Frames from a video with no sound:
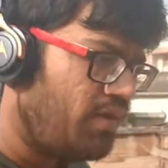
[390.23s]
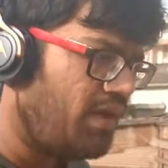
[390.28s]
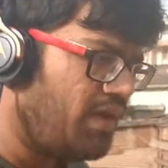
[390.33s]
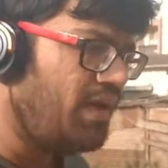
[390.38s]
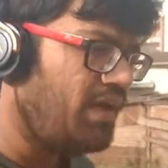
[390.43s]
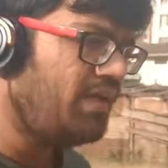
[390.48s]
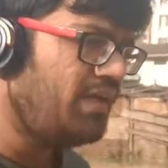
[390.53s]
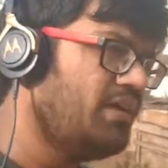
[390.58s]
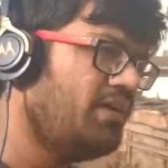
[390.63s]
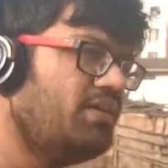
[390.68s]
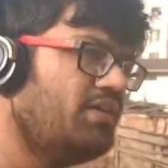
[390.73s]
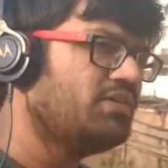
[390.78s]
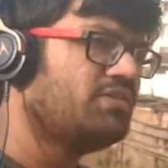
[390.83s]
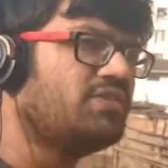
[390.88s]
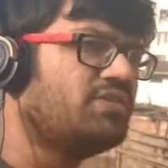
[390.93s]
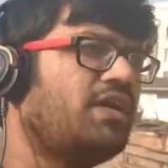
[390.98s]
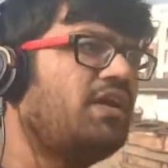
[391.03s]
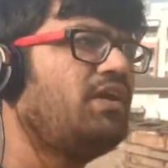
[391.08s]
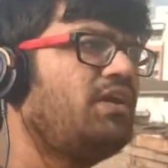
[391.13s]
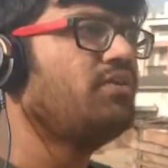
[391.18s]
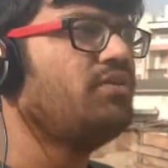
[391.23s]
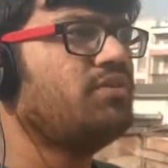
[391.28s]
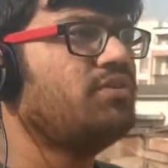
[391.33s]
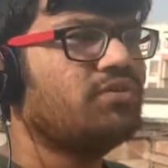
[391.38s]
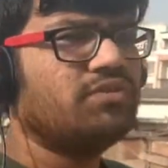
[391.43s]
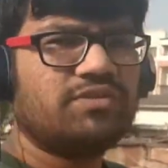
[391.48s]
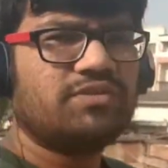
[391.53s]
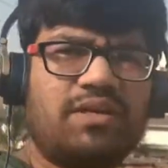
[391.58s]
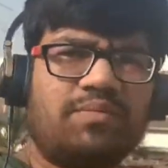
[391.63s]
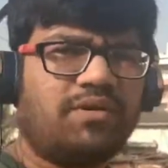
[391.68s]
I started to
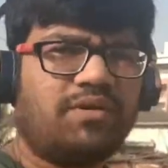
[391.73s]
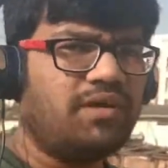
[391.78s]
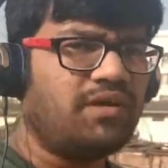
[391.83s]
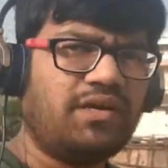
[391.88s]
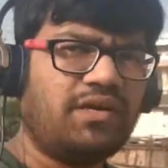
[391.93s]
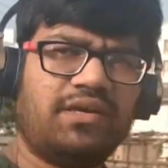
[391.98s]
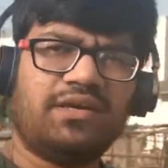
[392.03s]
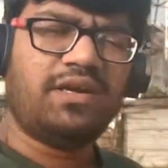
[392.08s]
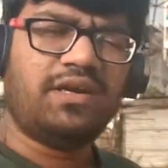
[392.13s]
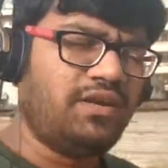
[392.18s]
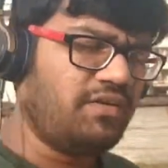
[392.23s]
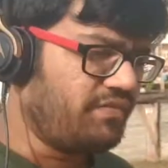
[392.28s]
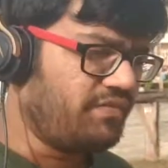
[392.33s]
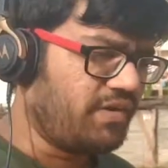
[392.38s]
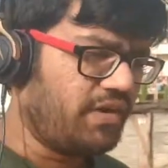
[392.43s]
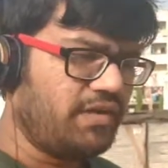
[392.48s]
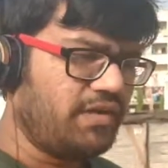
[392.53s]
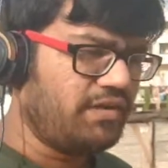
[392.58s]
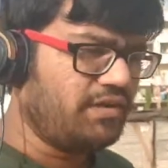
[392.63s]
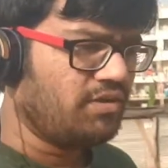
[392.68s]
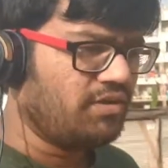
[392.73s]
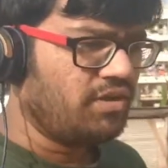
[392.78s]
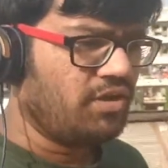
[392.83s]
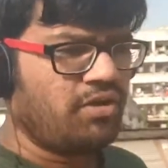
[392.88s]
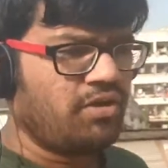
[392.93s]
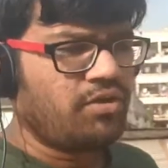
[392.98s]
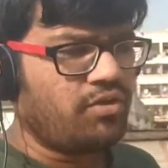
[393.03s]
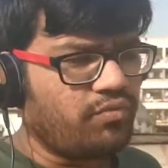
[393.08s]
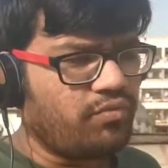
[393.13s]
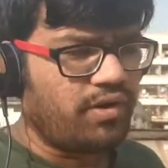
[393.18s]
use it, but I didn't find
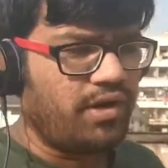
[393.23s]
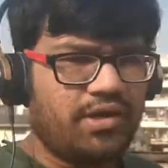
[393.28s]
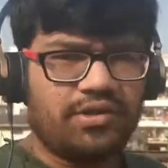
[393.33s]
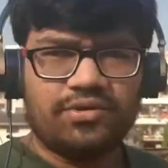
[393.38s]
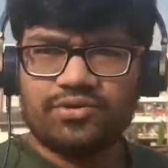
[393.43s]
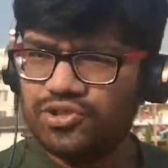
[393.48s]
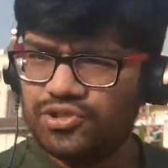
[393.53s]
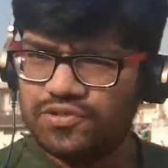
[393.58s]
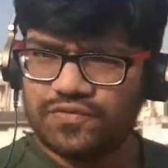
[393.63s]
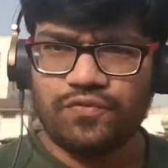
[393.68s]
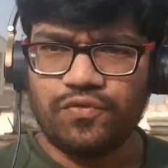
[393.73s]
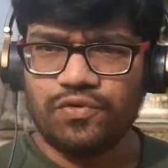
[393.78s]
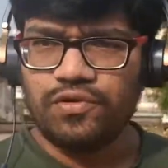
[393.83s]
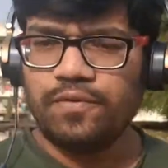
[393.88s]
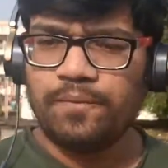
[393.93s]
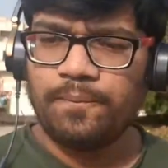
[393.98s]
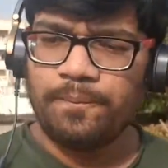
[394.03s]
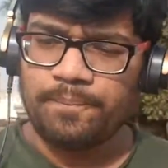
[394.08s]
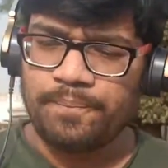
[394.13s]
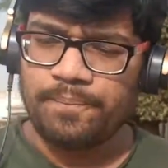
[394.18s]
quite useful.